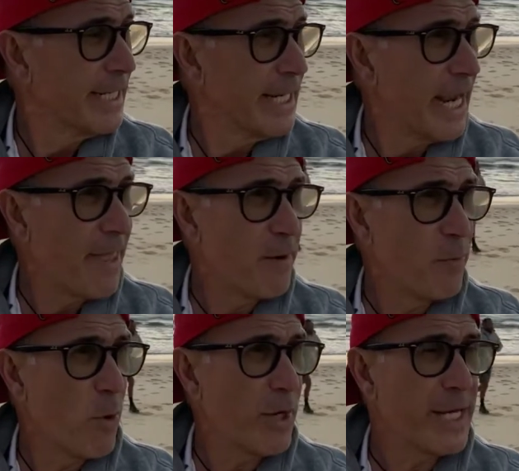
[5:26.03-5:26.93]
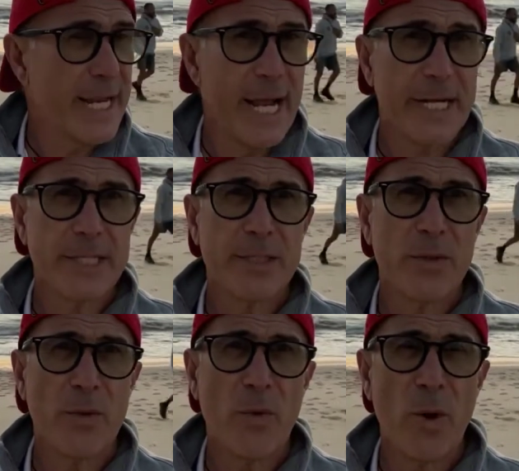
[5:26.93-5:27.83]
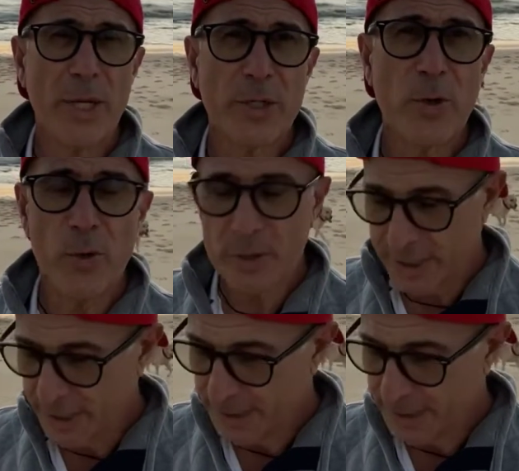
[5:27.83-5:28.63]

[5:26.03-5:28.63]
and then working out what caused it,